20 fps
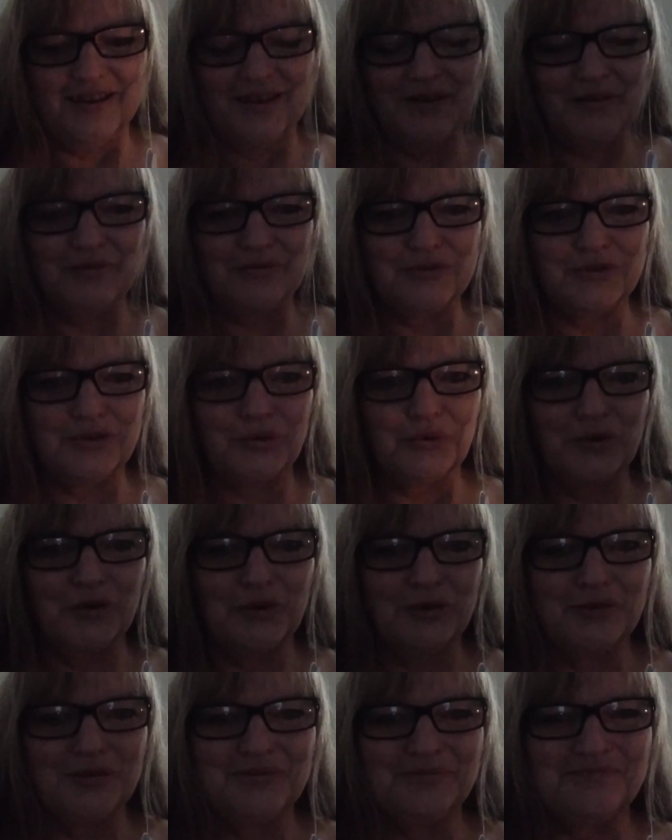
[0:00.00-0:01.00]
love to
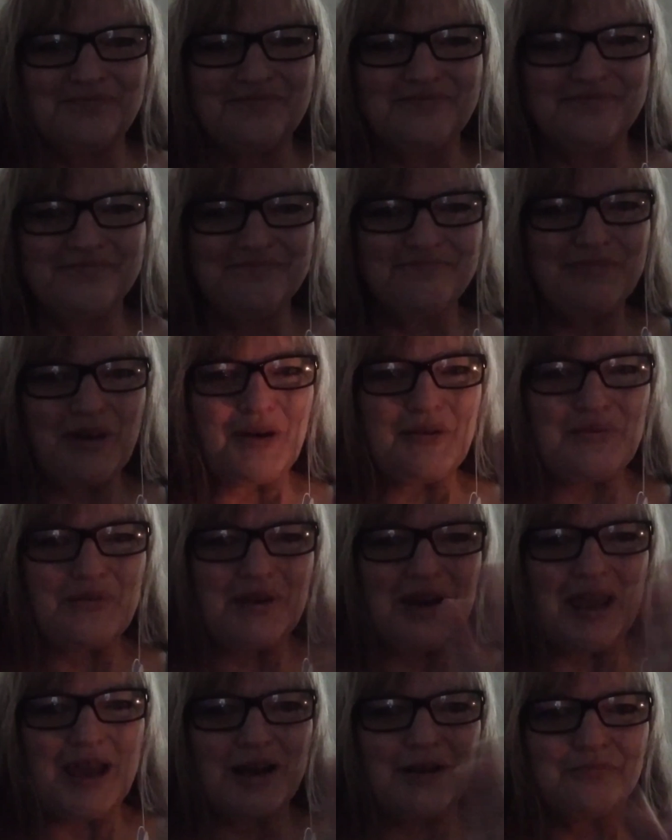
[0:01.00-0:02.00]
all. Bye for
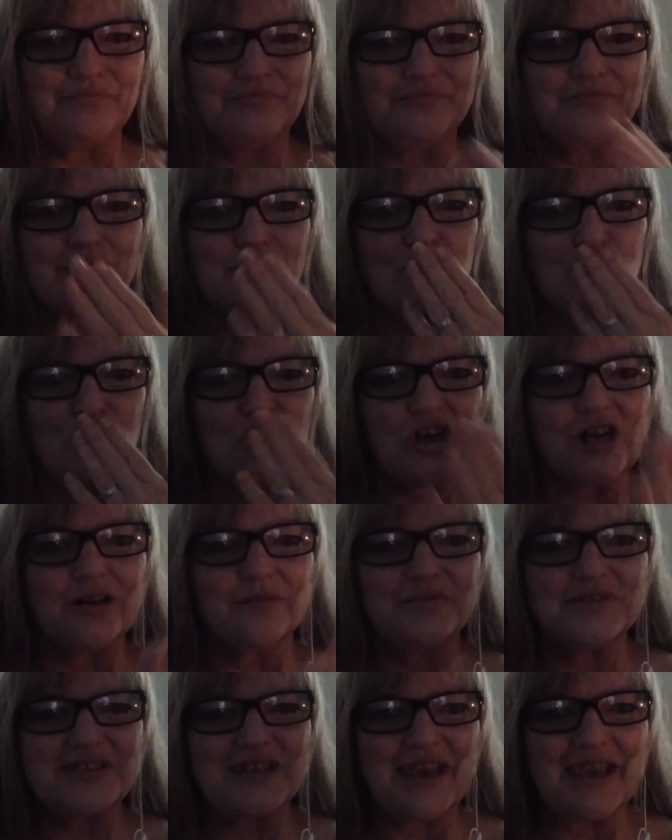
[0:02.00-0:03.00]
now.
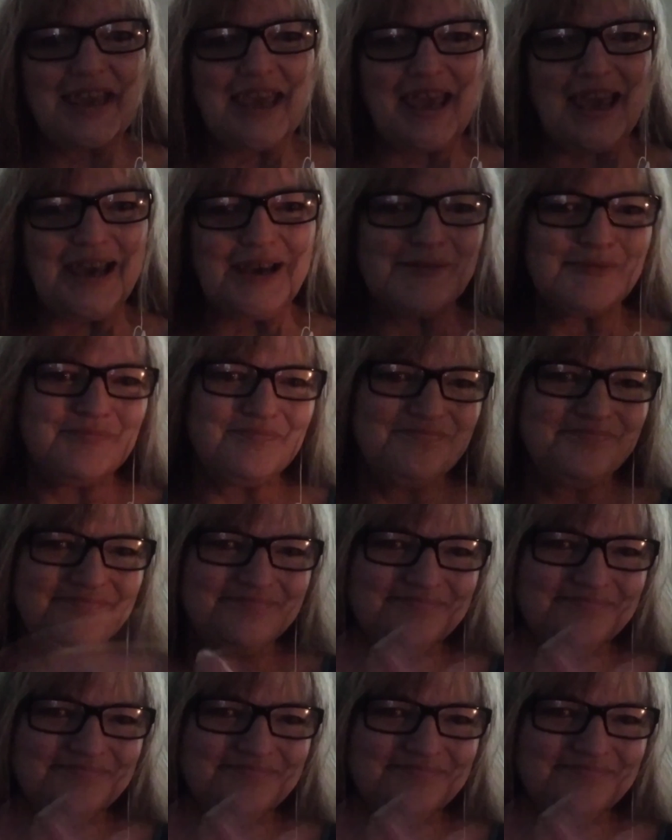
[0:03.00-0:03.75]
Take care.